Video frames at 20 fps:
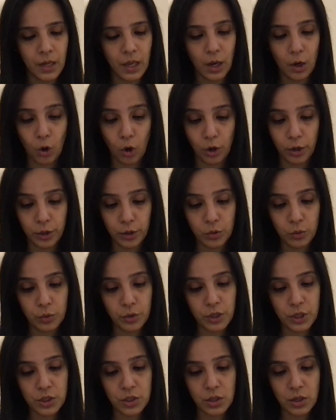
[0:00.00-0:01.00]
According to
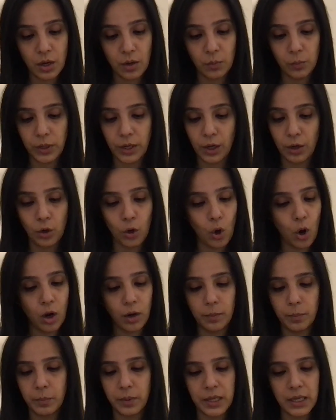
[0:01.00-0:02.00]
Krishna, we are
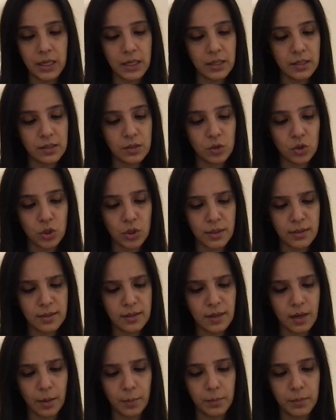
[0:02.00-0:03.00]
not beings
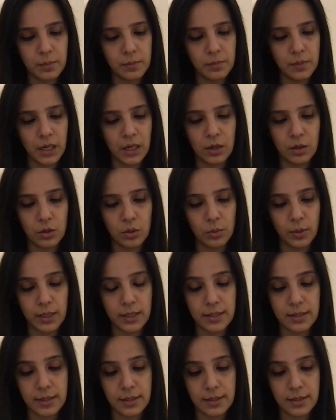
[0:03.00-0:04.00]
just come into
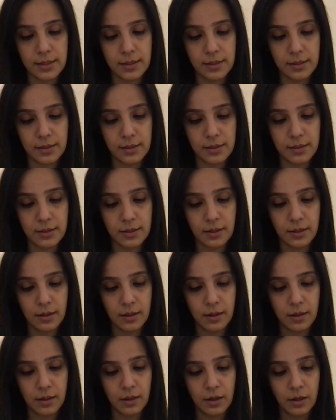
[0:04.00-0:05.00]
existence.
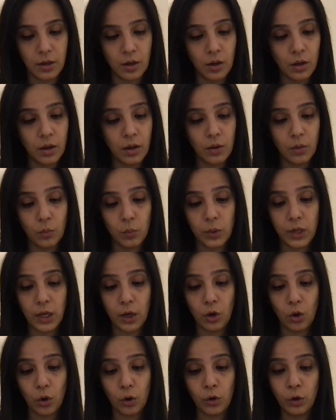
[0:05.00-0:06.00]
We are
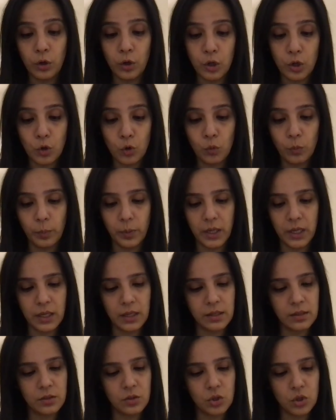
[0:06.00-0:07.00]
not new
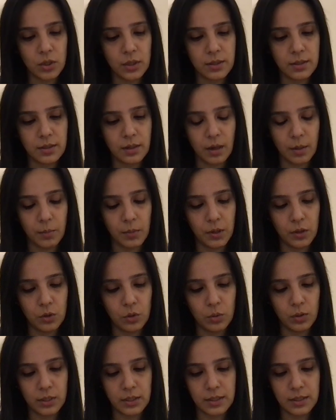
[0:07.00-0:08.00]
beings just come
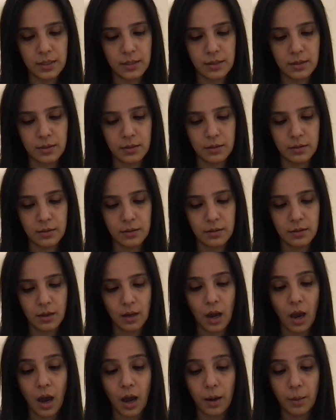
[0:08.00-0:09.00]
into existence.
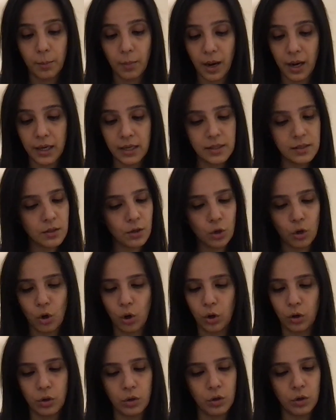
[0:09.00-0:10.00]
Our minds are
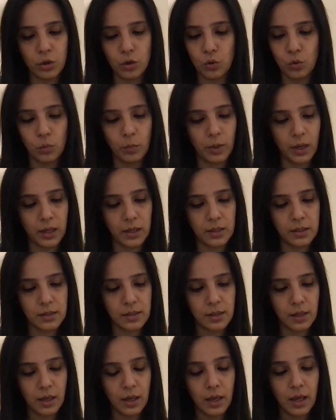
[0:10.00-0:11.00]
not new
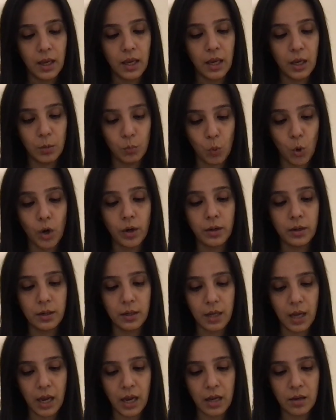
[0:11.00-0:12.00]
minds. In modern
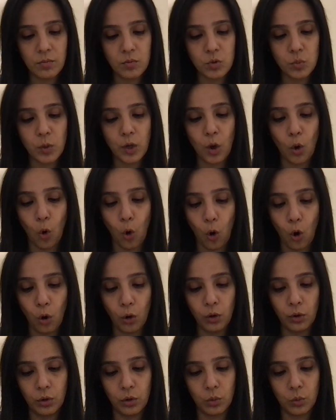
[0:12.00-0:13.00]
times, we
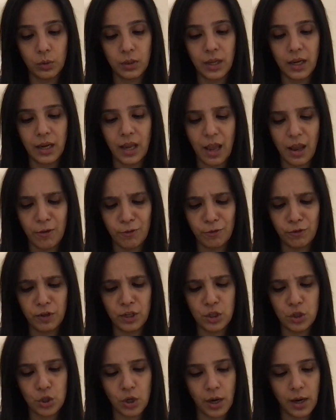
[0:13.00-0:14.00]
all know that
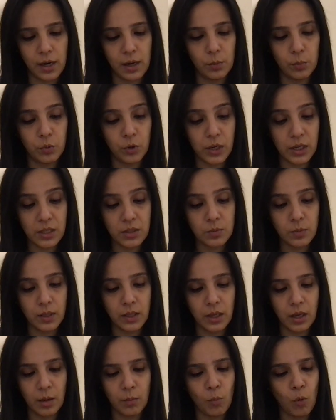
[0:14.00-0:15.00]
every child brings with
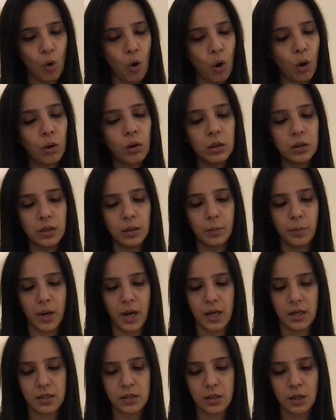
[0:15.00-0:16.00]
him all the
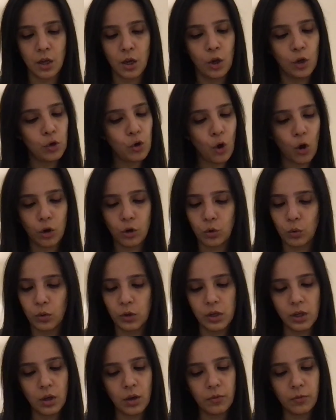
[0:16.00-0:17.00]
past, not
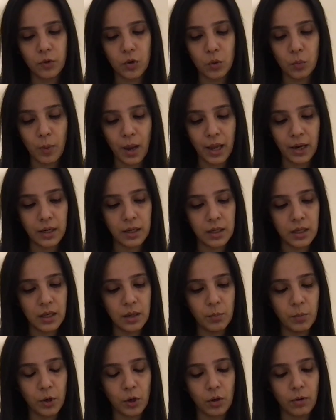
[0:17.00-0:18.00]
only of humanity
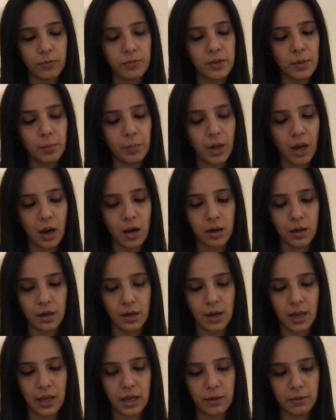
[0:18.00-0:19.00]
but of the plant
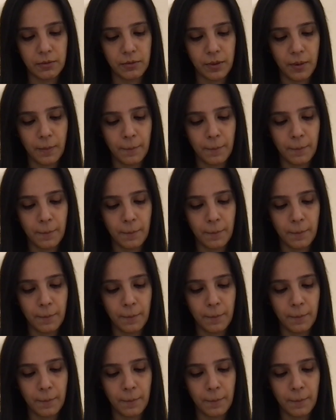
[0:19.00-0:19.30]
life.